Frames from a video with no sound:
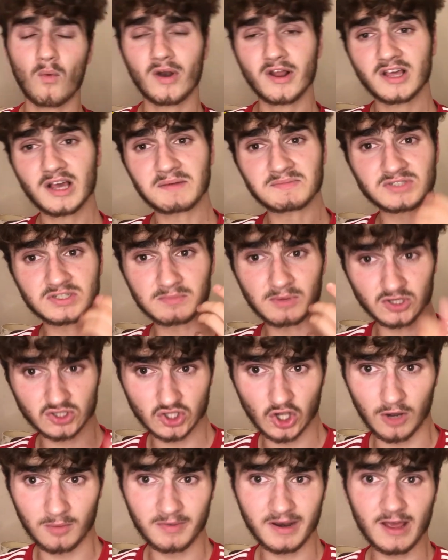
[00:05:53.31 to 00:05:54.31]
When it comes to
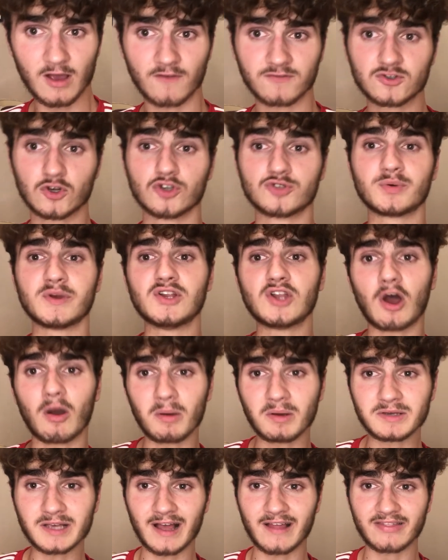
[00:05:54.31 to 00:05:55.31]
McTominay, of course, we know
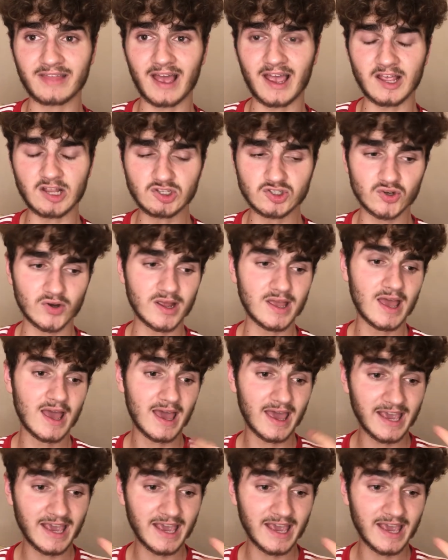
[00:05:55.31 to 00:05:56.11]
he had that injury.